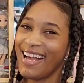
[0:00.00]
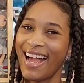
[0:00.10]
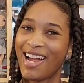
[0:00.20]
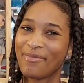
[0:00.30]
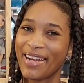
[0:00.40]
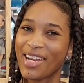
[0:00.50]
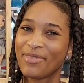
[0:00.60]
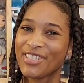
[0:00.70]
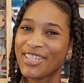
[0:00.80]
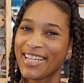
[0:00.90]
Hi, my name
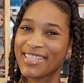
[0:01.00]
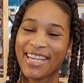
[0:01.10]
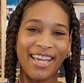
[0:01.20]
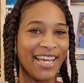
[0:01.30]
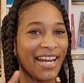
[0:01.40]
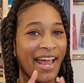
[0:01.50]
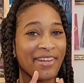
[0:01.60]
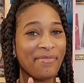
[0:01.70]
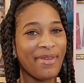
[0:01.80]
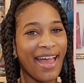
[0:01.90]
is Jessica, and I
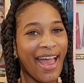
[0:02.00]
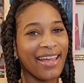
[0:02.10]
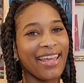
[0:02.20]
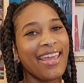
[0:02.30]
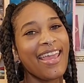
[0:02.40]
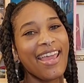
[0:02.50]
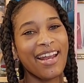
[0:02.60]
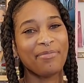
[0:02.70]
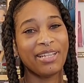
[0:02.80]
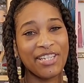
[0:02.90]
am back, and
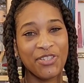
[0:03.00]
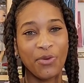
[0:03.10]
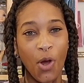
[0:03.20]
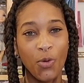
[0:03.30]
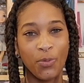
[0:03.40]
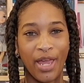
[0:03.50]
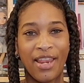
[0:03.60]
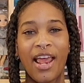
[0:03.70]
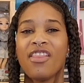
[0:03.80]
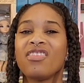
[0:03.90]
I plan to
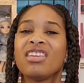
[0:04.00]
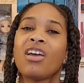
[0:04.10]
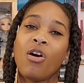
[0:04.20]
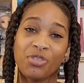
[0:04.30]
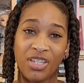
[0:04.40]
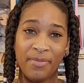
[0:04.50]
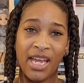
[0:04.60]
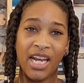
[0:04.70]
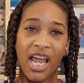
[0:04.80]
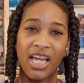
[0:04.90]
open the
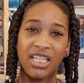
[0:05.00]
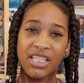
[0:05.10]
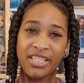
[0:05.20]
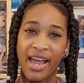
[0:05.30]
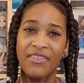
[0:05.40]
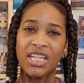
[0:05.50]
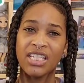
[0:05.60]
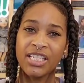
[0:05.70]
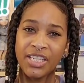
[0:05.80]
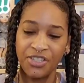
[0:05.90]
ultimate Seven
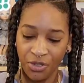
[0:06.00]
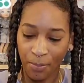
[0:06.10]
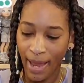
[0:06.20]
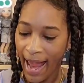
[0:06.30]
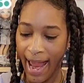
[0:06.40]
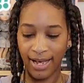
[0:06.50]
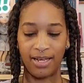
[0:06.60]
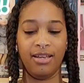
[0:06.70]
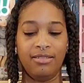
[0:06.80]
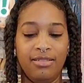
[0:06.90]
Sister
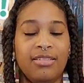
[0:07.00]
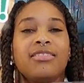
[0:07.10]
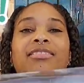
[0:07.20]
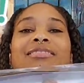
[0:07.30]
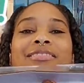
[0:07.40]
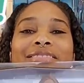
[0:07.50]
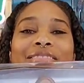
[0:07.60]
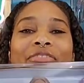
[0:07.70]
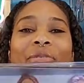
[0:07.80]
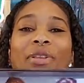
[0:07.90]
Pack
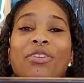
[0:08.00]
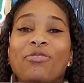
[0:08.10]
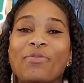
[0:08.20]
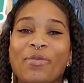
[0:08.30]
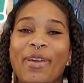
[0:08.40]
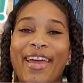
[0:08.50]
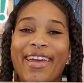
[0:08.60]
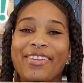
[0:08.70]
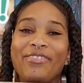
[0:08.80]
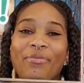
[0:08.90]
from The Little
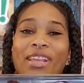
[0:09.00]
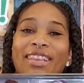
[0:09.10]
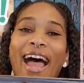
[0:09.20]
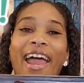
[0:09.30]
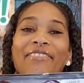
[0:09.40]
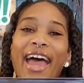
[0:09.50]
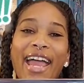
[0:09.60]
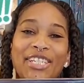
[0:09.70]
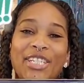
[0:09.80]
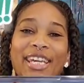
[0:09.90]
Mermaid, from the live
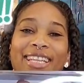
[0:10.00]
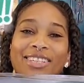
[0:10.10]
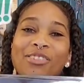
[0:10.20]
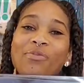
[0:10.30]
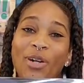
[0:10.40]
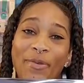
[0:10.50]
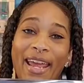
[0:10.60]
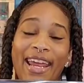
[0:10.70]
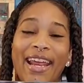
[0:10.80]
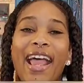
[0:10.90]
action Little
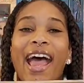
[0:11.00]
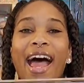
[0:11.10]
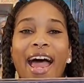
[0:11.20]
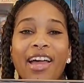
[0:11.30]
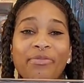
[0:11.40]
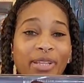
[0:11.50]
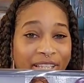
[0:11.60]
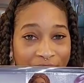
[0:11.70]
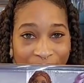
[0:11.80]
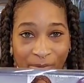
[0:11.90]
Mermaid. I've been
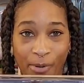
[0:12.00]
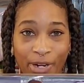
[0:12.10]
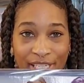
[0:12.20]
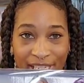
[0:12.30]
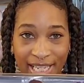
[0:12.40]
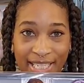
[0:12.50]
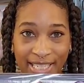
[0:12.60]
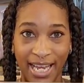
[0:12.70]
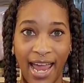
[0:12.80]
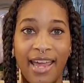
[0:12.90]
looking forward to this
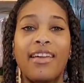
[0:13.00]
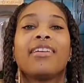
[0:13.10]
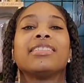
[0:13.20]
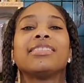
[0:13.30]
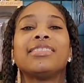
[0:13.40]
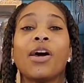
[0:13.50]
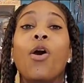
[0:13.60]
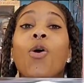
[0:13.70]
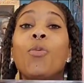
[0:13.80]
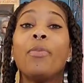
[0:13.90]
set
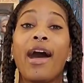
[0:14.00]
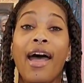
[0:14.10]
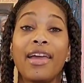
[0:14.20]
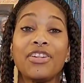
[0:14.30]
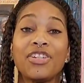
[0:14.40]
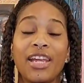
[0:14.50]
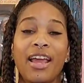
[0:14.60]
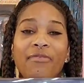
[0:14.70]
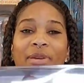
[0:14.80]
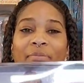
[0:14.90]
so much, and
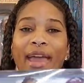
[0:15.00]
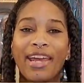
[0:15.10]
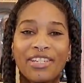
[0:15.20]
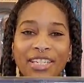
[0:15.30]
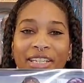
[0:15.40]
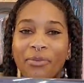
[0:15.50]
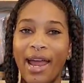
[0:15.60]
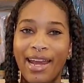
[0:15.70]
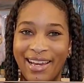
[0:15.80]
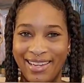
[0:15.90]
I've been patiently
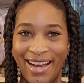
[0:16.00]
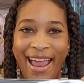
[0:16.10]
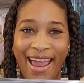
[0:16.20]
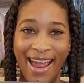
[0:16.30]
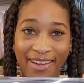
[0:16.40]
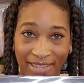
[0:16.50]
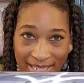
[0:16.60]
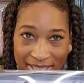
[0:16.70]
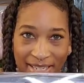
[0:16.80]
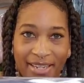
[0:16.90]
waiting, and I have
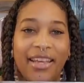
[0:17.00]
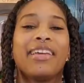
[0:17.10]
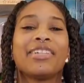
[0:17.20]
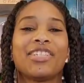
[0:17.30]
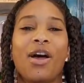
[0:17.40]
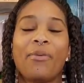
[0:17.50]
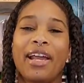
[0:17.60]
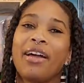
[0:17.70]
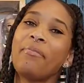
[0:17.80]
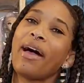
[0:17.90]
it. So I want
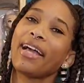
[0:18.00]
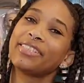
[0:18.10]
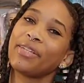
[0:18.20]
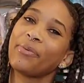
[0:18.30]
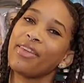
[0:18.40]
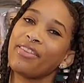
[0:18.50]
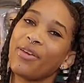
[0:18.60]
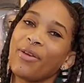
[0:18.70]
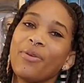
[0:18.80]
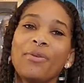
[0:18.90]
to unbox it with
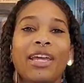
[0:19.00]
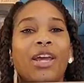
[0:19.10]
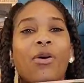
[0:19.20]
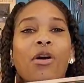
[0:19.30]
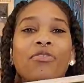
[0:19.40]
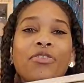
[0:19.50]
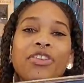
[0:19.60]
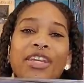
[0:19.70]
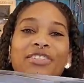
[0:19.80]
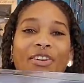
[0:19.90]
you and go over
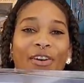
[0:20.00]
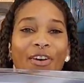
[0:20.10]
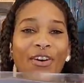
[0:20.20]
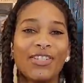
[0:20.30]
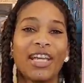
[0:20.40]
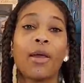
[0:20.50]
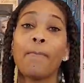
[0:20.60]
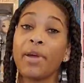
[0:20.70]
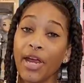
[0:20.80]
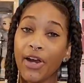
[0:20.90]
these girls and
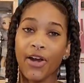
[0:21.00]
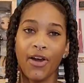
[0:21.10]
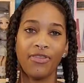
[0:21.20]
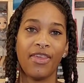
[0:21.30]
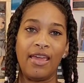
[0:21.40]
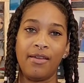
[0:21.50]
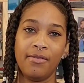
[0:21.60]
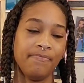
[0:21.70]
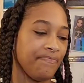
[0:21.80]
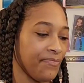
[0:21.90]
compare
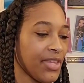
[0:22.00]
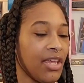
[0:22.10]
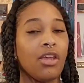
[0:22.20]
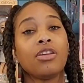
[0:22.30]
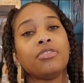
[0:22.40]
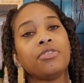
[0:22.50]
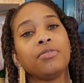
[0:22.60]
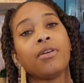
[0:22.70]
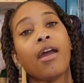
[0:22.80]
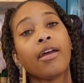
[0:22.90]
them
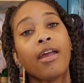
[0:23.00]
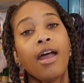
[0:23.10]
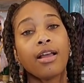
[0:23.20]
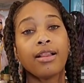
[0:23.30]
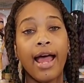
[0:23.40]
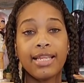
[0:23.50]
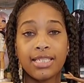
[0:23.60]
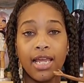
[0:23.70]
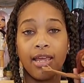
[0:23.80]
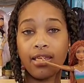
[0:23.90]
to our
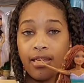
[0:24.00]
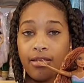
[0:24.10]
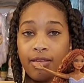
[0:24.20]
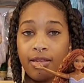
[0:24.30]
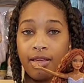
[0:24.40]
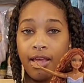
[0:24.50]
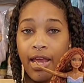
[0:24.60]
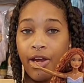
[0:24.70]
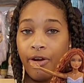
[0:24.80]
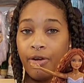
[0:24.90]
classic
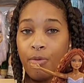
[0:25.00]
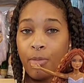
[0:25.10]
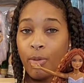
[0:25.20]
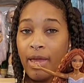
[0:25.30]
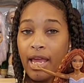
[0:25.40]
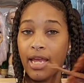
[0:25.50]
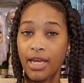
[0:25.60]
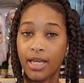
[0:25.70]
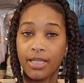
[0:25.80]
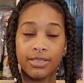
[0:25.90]
Ariel Mermaid.